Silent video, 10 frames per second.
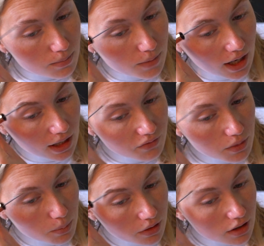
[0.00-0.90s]
But I love
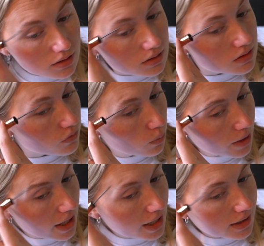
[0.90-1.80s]
the products for
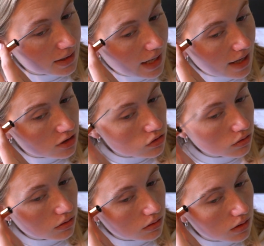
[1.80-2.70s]
being
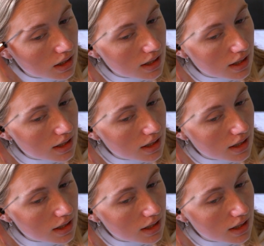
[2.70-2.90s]
natural